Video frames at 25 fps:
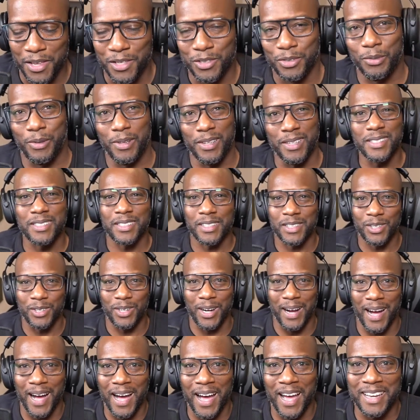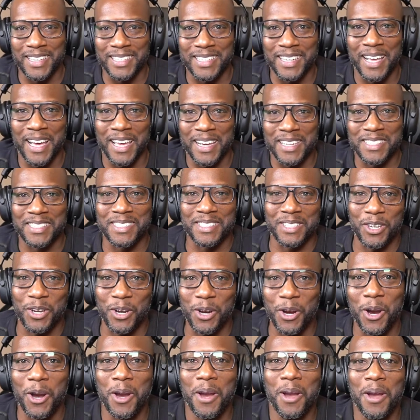So it is a little odd to kind of see
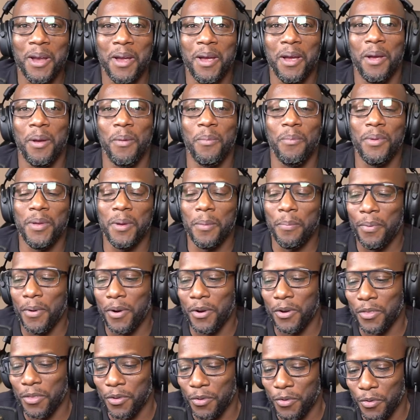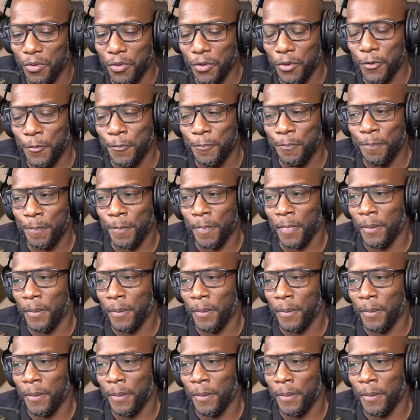her be a part of the crew.